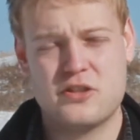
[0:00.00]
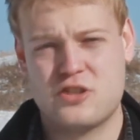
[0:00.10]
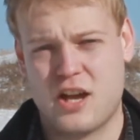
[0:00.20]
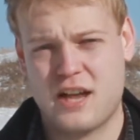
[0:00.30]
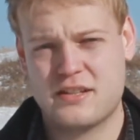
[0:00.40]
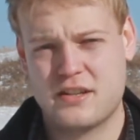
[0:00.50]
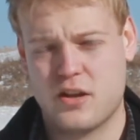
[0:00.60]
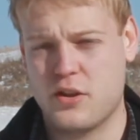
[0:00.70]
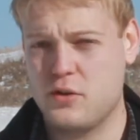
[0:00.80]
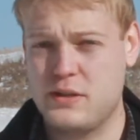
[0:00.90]
shot,
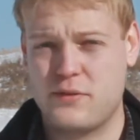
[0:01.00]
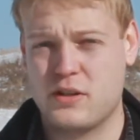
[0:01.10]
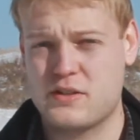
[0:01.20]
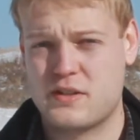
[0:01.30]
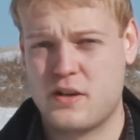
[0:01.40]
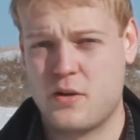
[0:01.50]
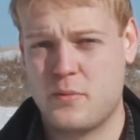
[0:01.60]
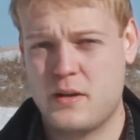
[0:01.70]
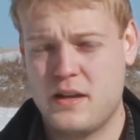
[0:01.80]
although different in scope,